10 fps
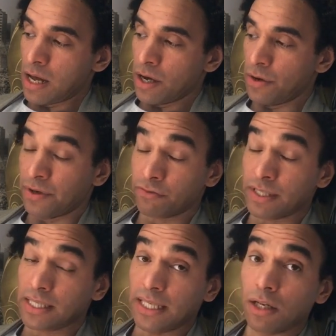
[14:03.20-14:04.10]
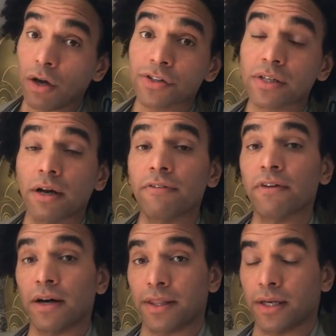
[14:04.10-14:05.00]
who has recently lost her
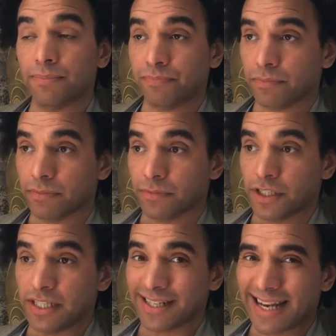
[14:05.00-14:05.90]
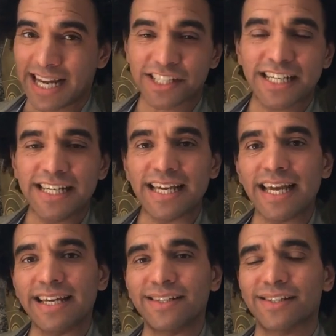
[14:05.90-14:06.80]
father. She's a latchkey
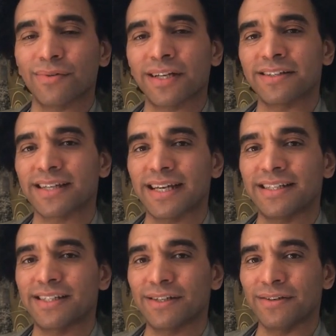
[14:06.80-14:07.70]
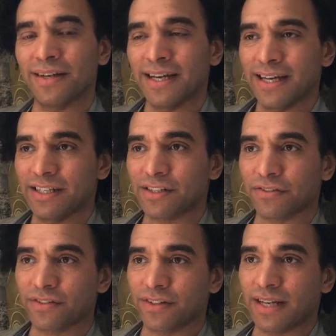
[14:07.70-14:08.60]
kid, so one of those kids who is
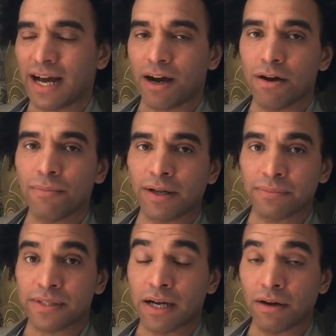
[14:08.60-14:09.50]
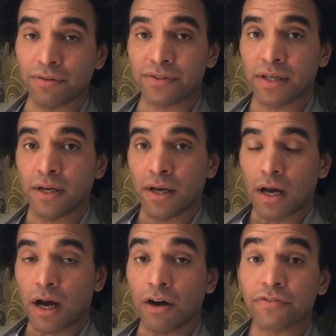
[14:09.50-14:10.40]
often at home by themselves
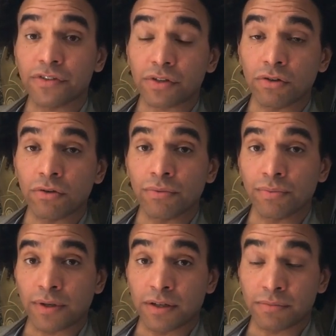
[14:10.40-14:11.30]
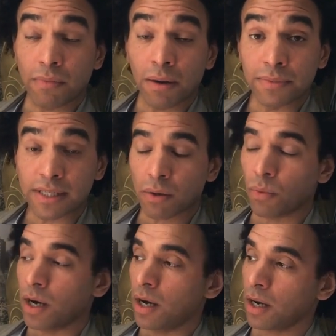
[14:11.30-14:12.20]
after school because mum is at
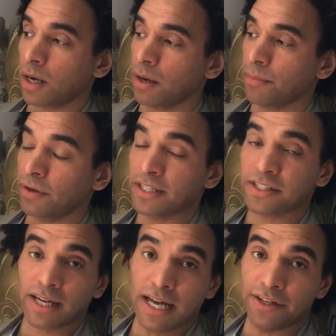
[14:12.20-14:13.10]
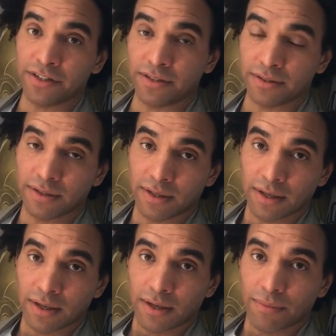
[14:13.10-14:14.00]
work. But on this occasion,
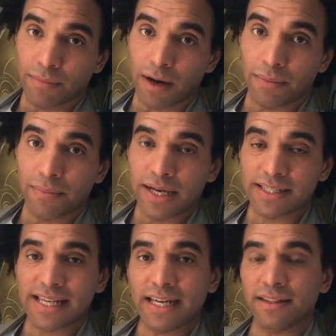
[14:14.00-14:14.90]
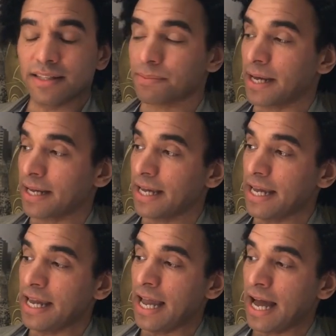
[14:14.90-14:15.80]
mum has taken the spare
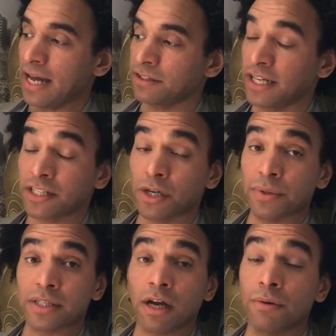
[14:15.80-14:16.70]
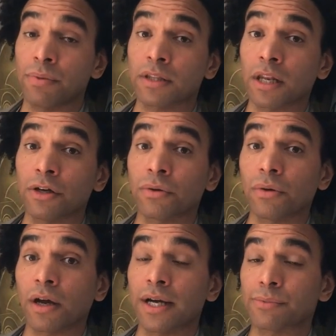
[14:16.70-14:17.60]
key and she has nowhere to go but the local
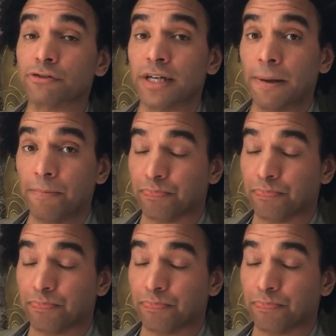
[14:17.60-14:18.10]
library.